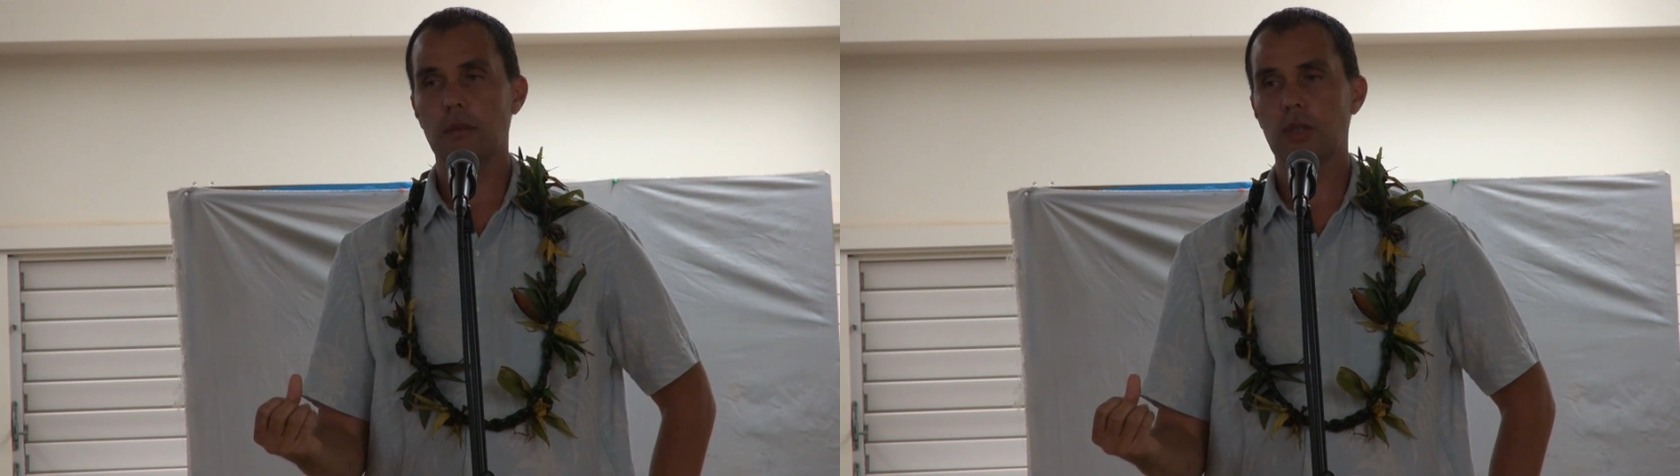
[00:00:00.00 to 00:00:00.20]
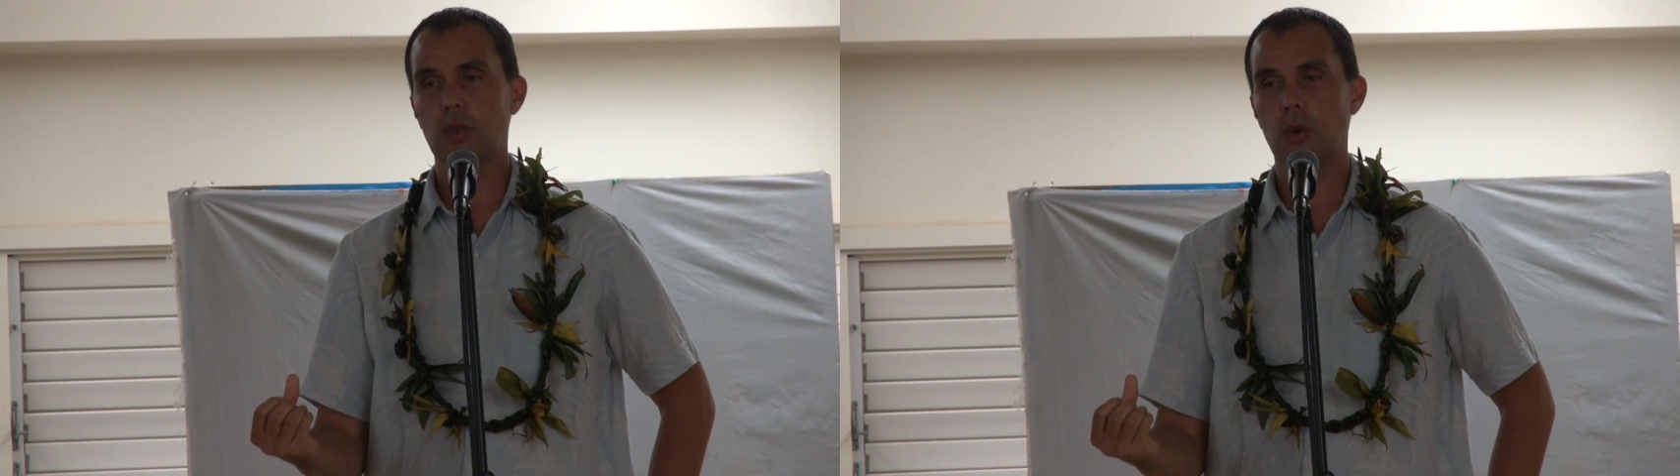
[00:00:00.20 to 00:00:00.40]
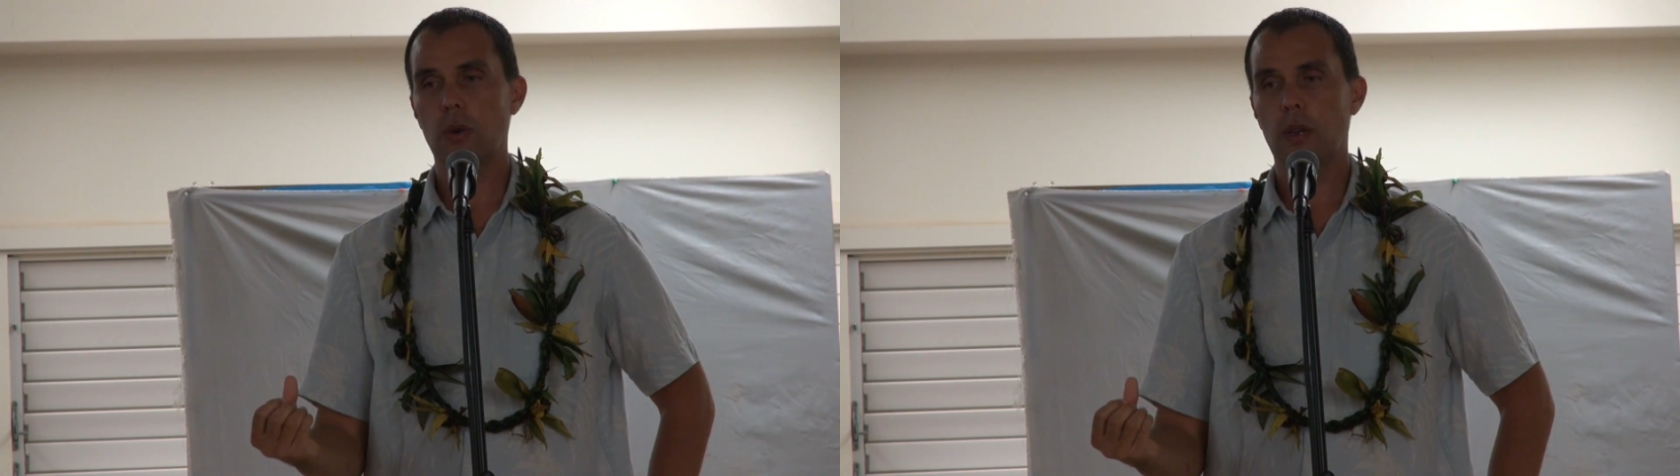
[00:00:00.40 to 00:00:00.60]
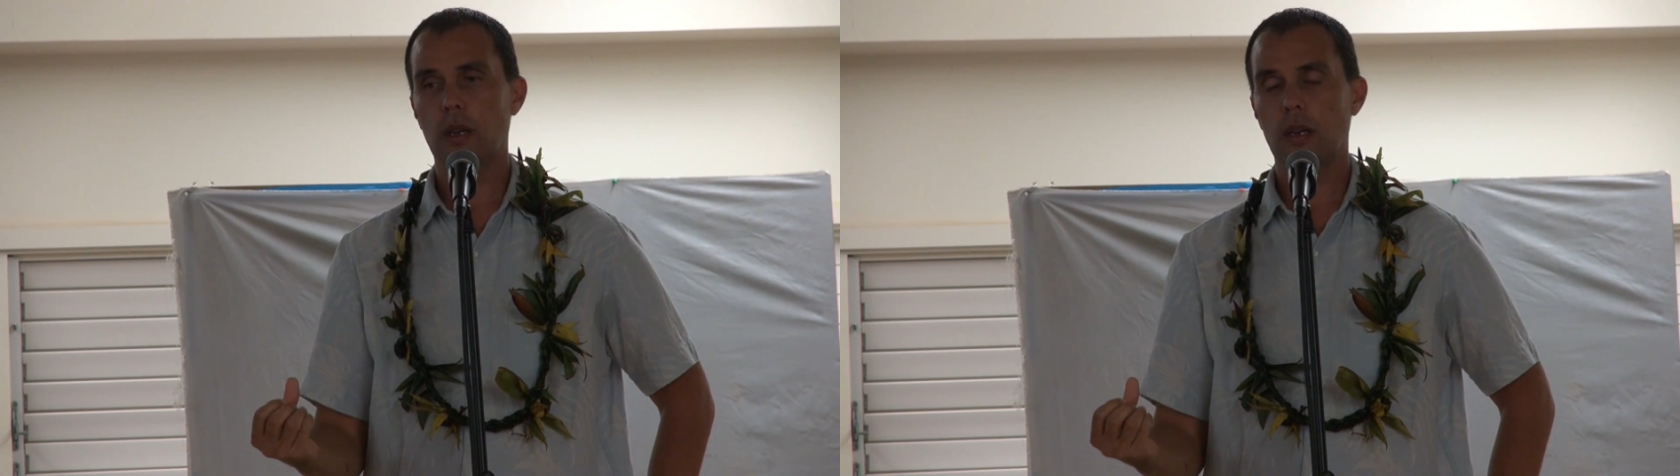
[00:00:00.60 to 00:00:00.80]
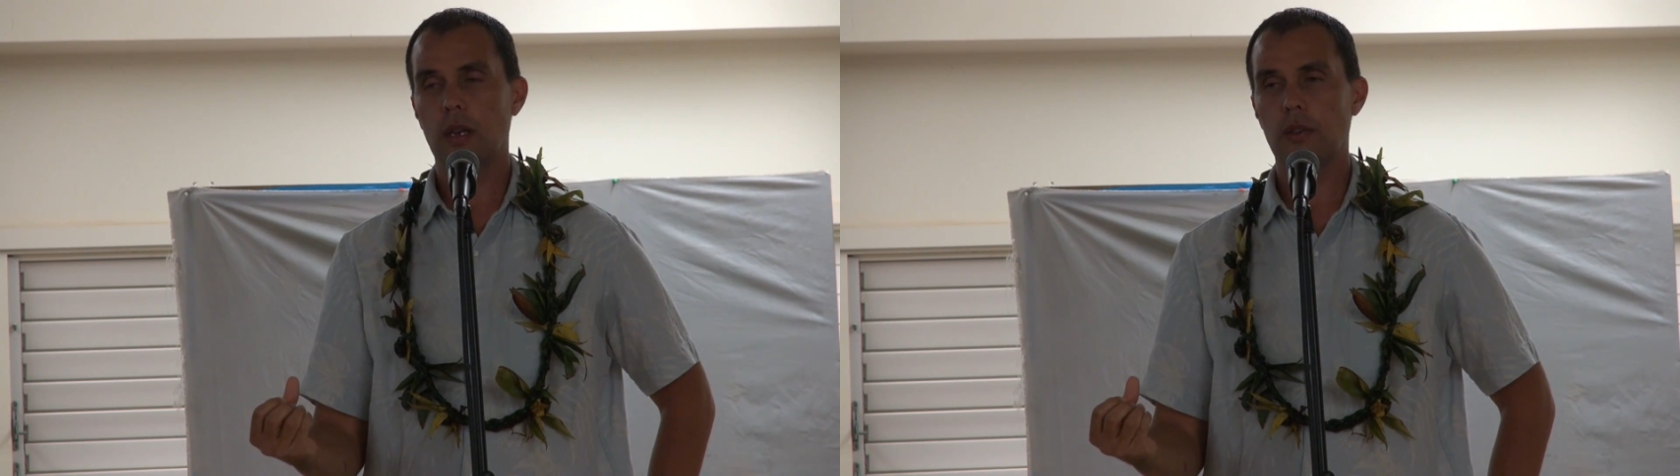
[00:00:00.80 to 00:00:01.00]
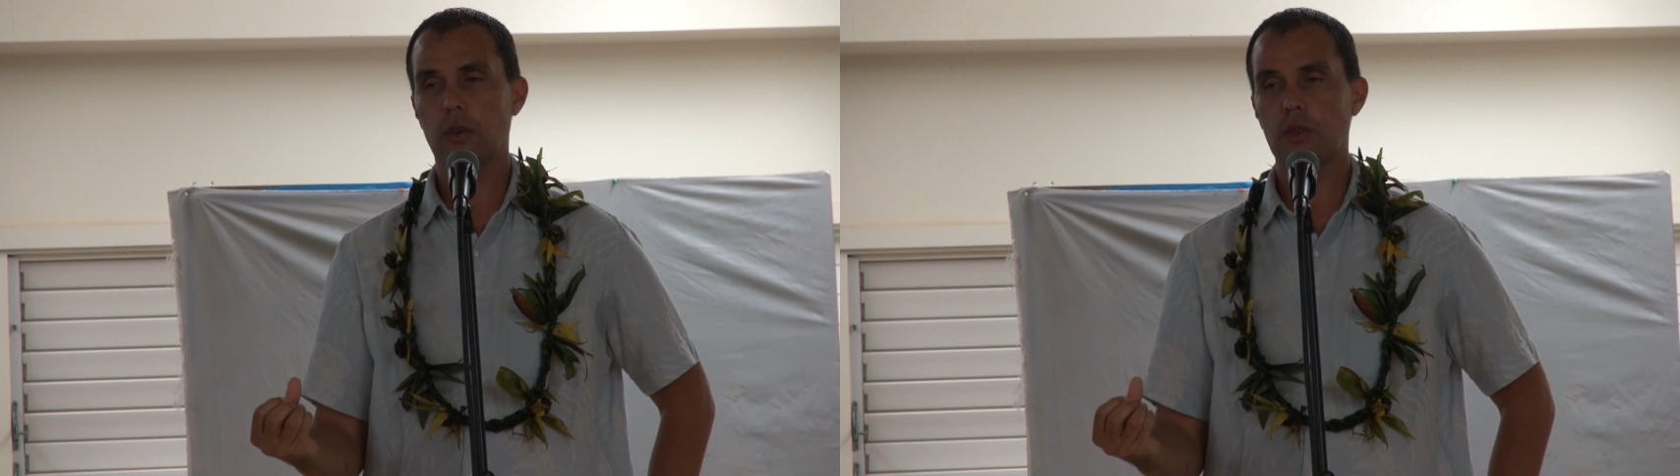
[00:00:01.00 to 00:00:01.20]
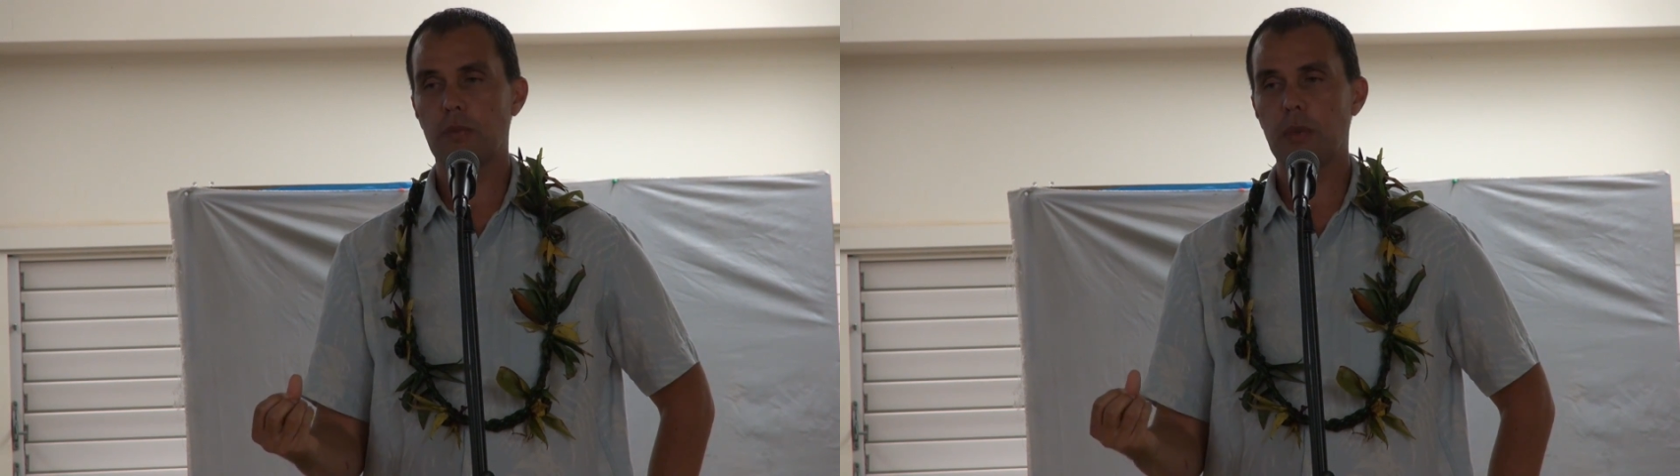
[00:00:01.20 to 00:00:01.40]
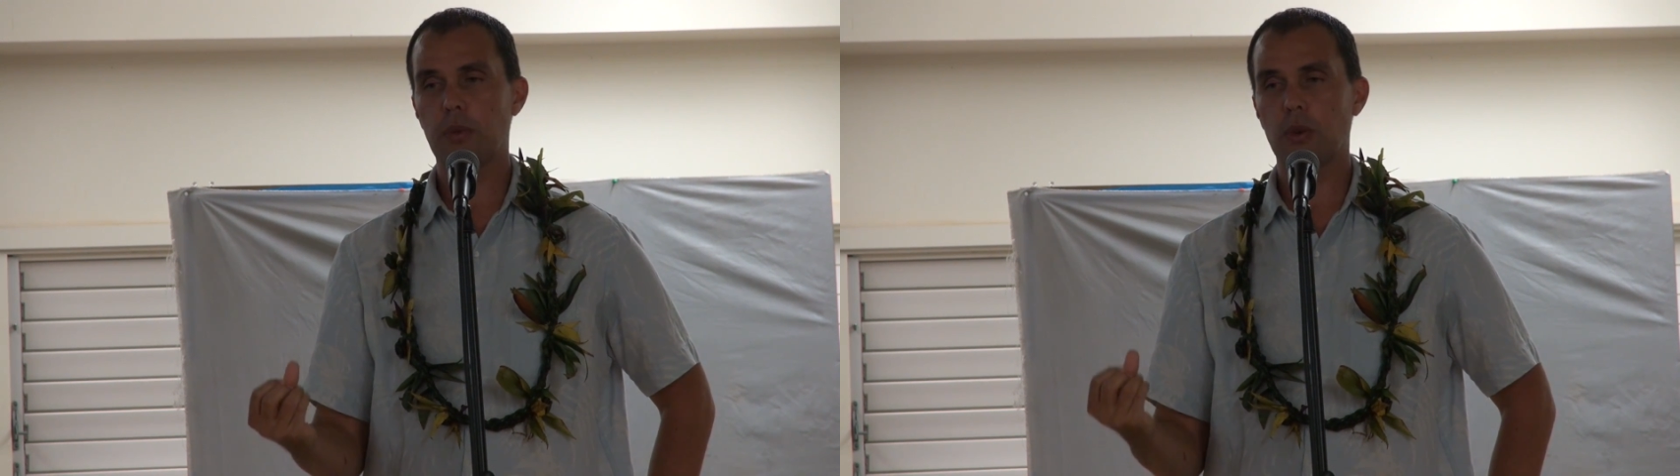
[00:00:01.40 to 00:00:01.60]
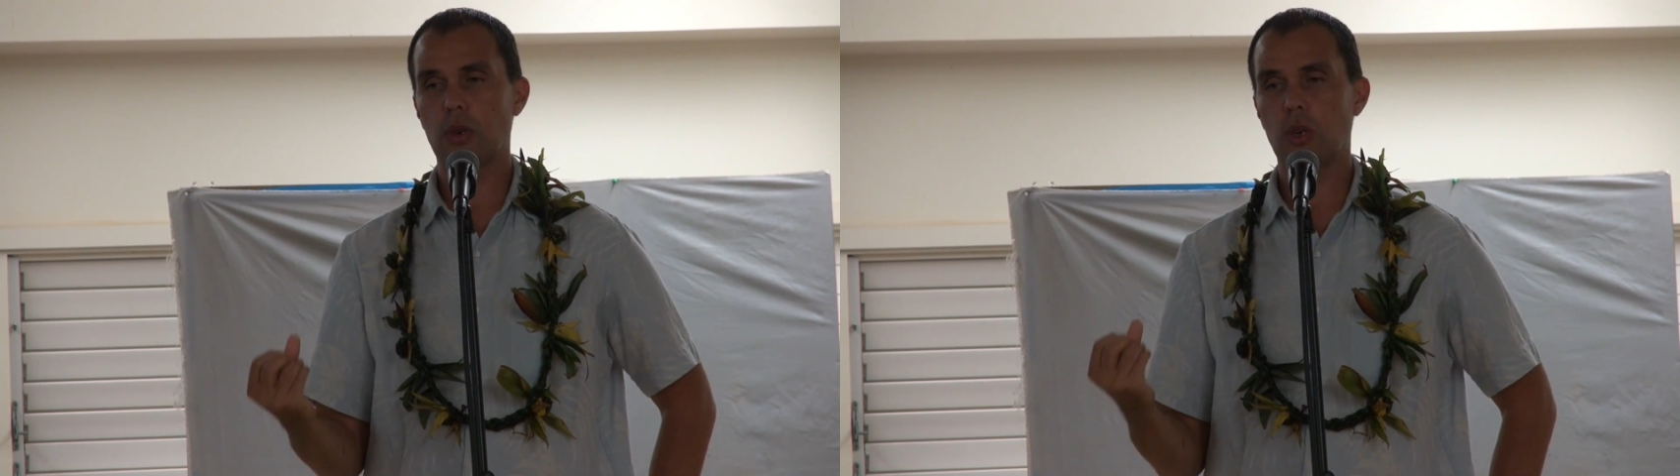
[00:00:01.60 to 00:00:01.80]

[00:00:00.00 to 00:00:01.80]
So as far as people